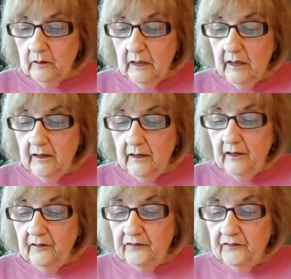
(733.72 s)

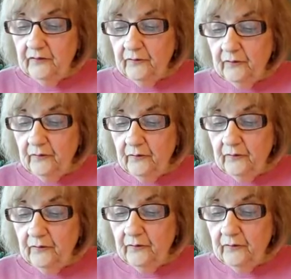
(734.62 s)

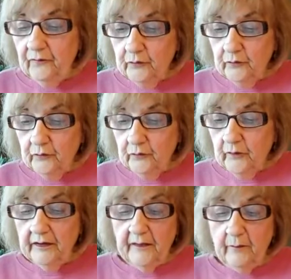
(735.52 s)

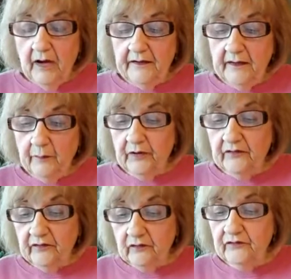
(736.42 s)
okay, the mind that
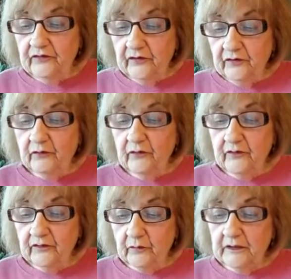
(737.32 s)
brings illusion to
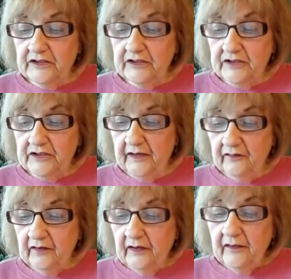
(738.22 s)
truth is really
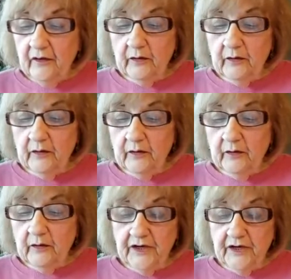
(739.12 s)
changed. There is
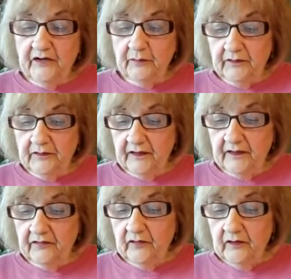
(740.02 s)
no change but
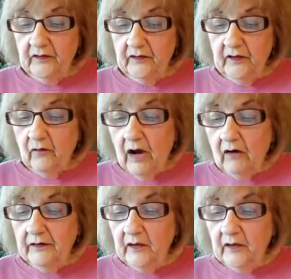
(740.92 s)
this. For
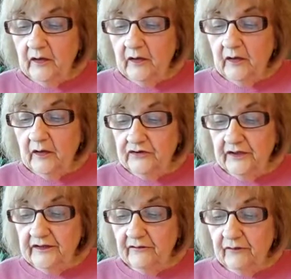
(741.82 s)
how can one
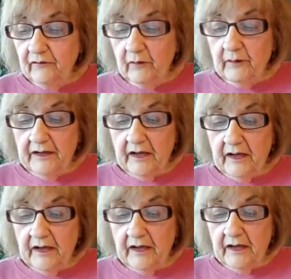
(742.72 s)
illusion differ from
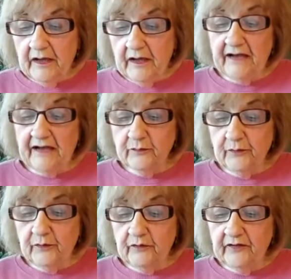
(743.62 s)
another but in
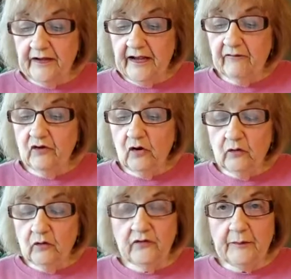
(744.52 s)
attributes that have
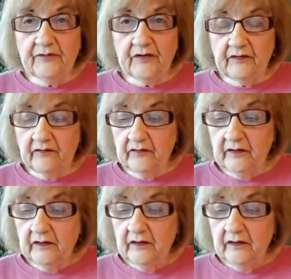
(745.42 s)
no substance,